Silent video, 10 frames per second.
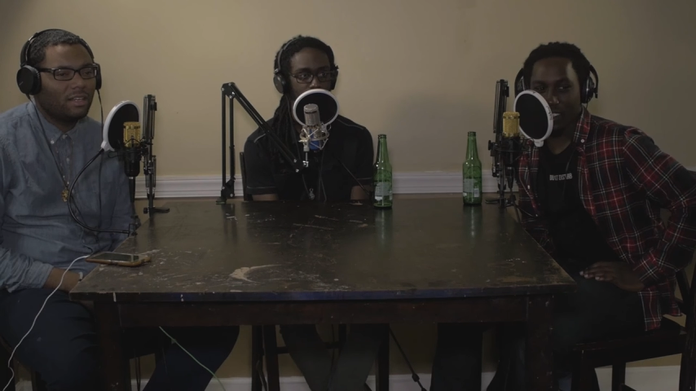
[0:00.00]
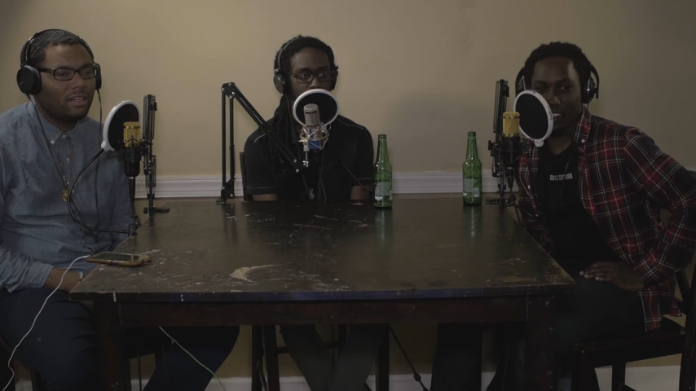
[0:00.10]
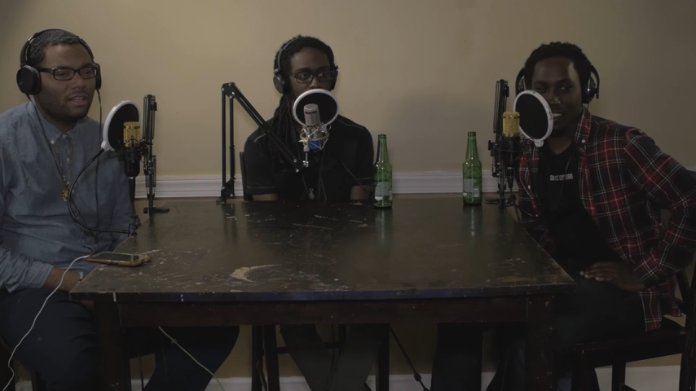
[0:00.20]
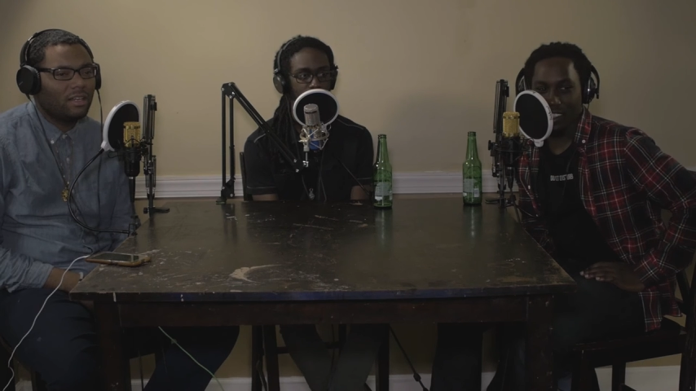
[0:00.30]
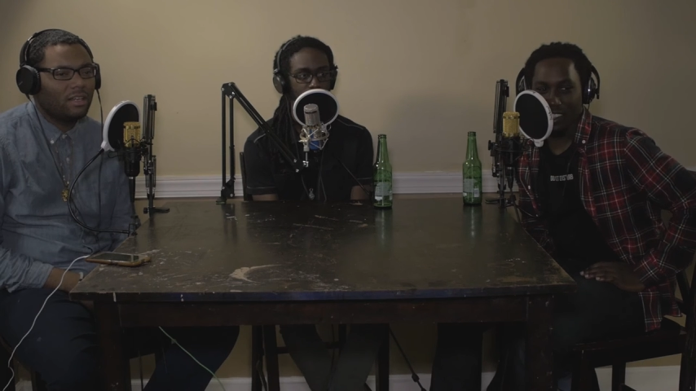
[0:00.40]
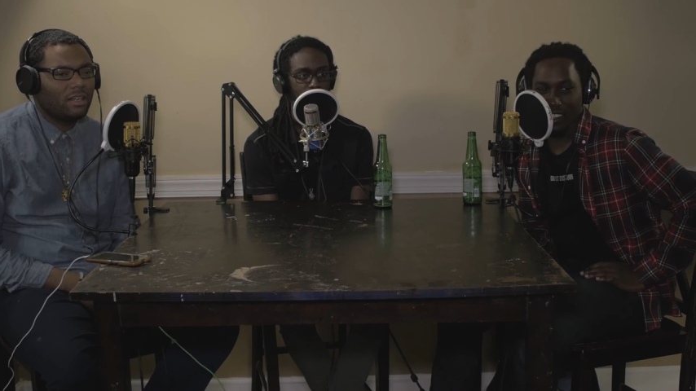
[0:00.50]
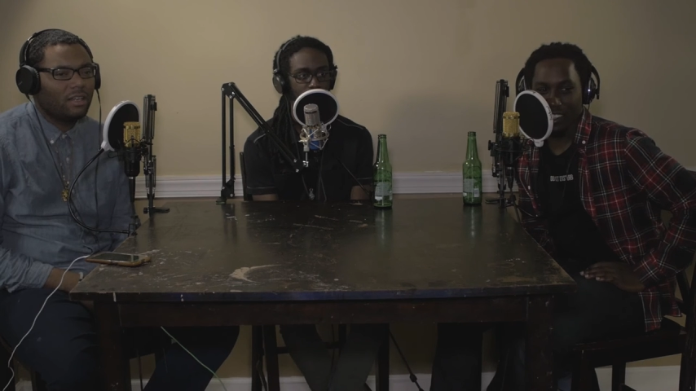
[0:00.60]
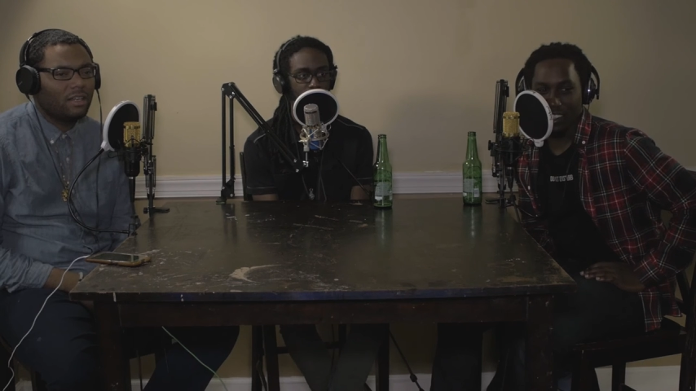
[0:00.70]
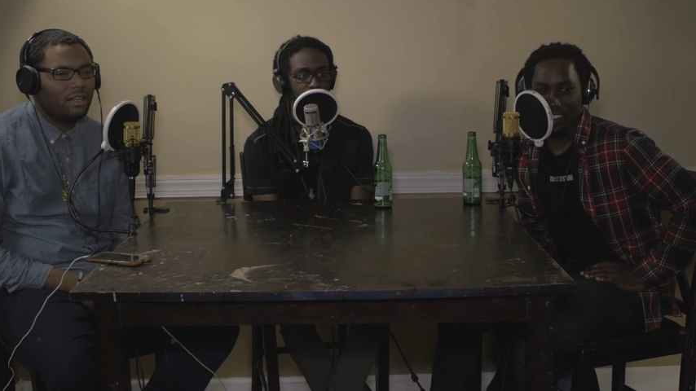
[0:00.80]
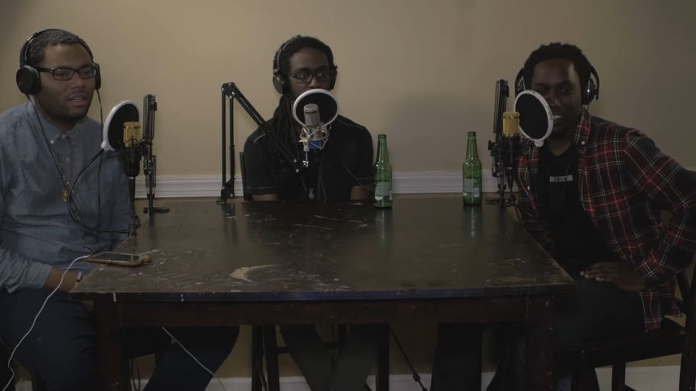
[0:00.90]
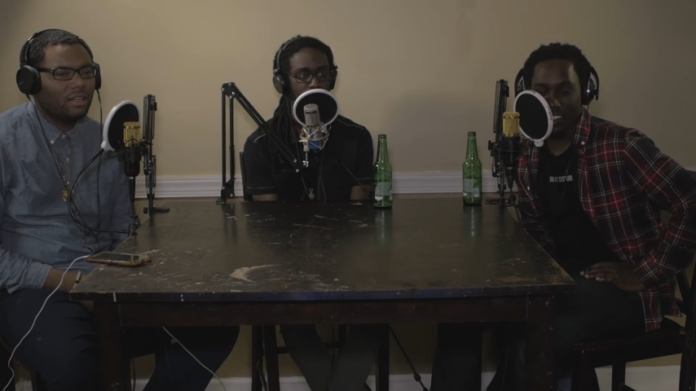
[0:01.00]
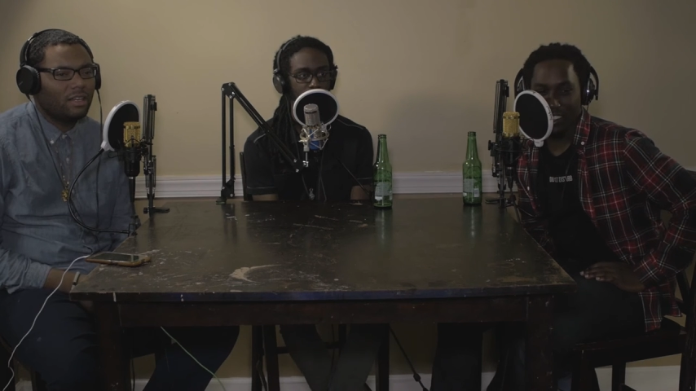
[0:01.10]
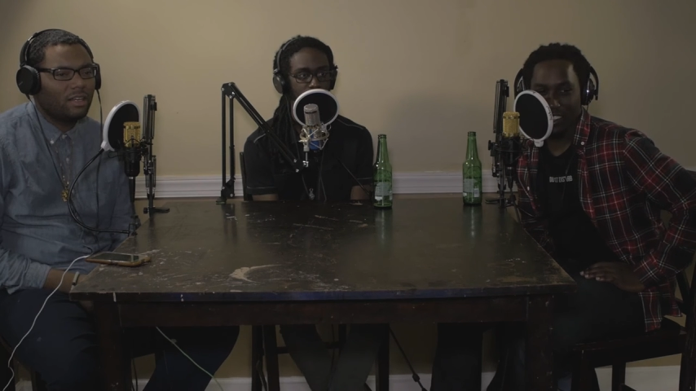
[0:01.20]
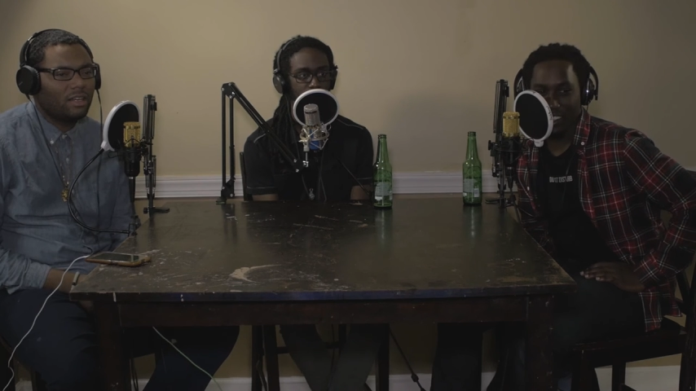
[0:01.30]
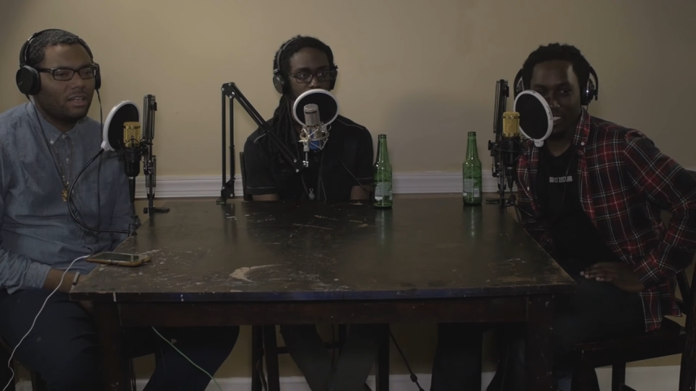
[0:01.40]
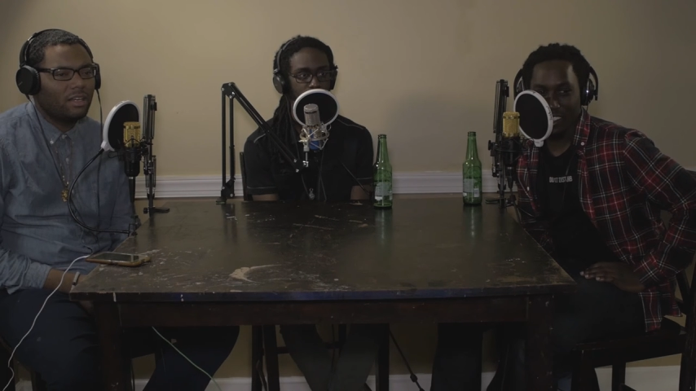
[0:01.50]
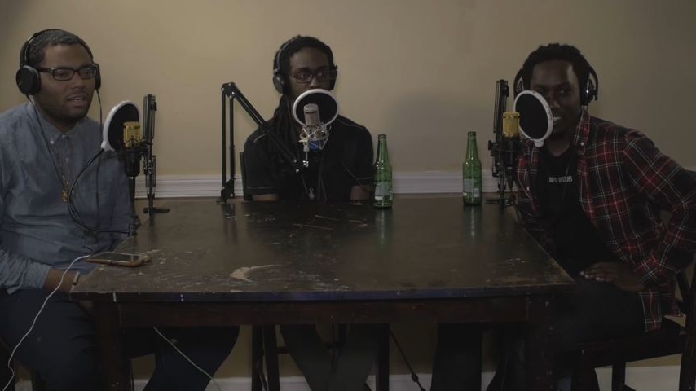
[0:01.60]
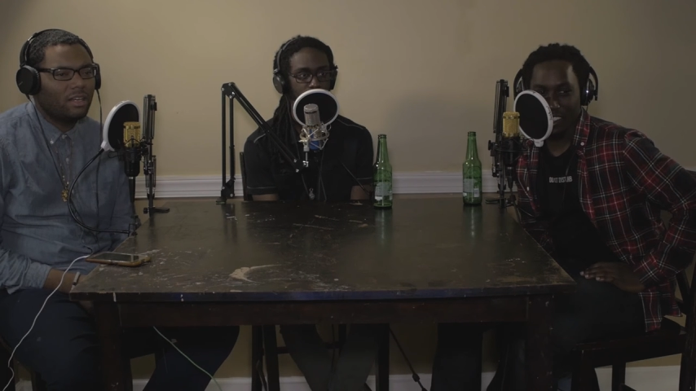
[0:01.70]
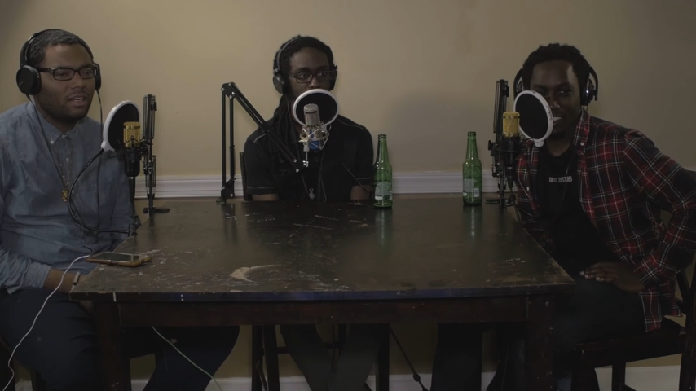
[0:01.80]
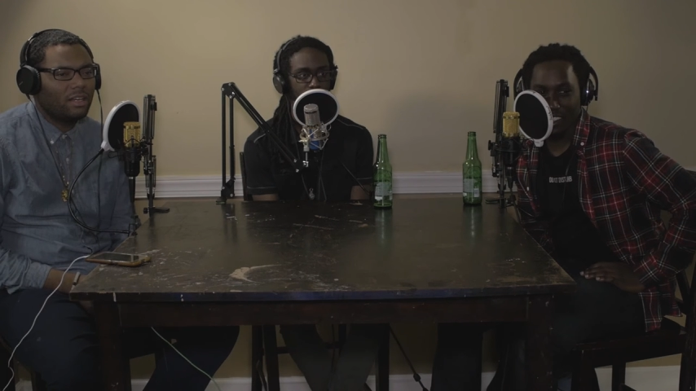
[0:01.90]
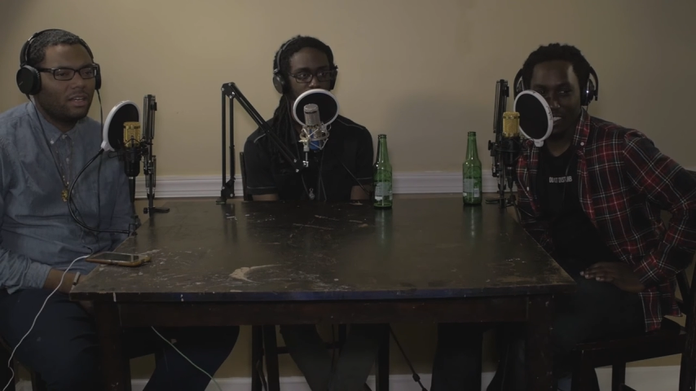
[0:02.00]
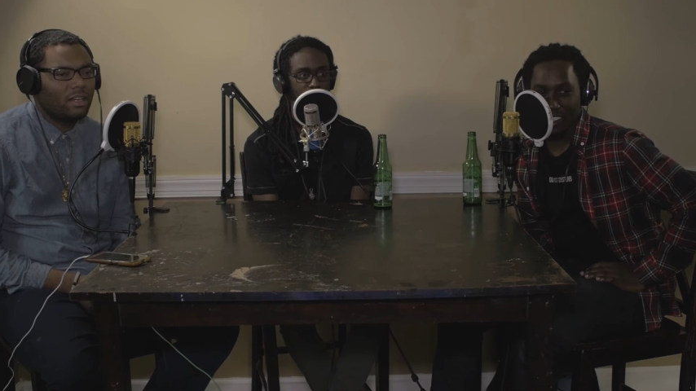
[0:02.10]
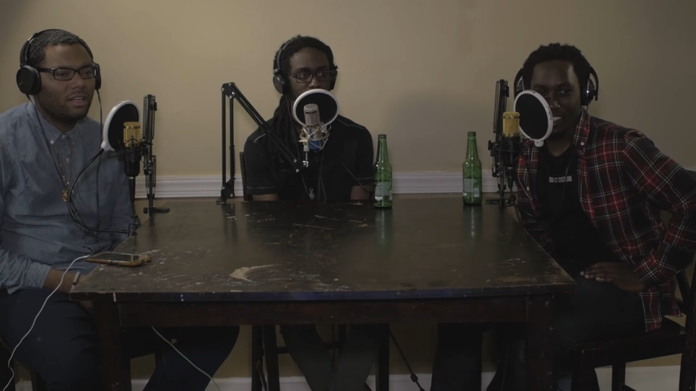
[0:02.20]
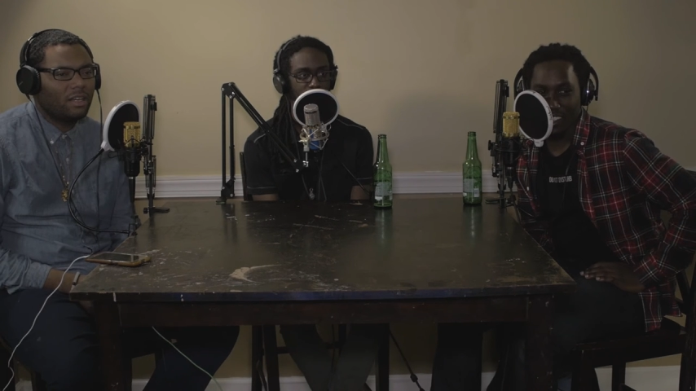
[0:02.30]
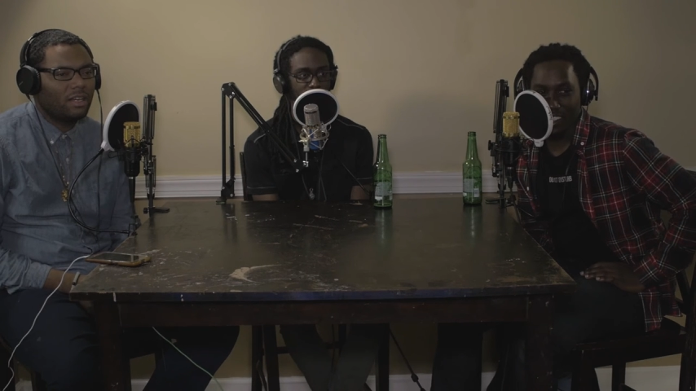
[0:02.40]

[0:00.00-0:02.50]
(silence)